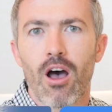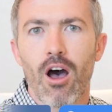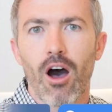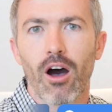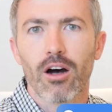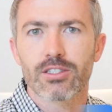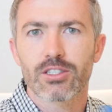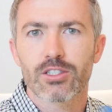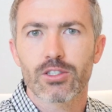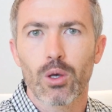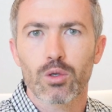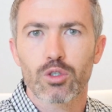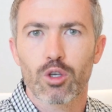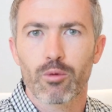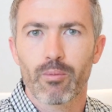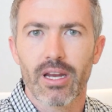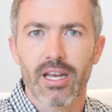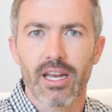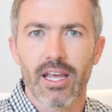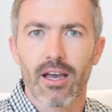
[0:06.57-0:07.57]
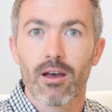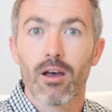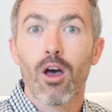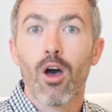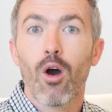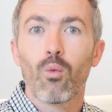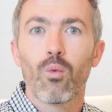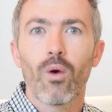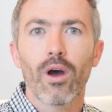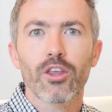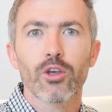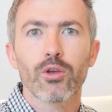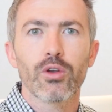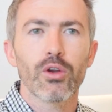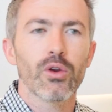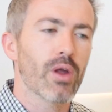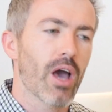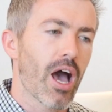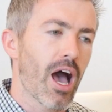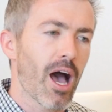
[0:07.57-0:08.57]
on social media, what you
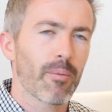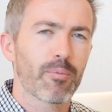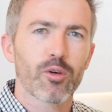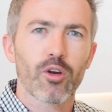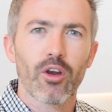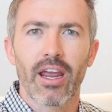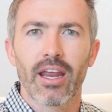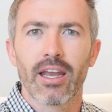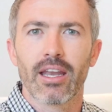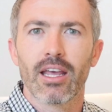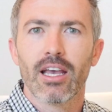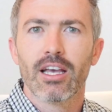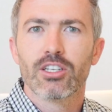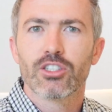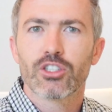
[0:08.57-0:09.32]
do to upgrade,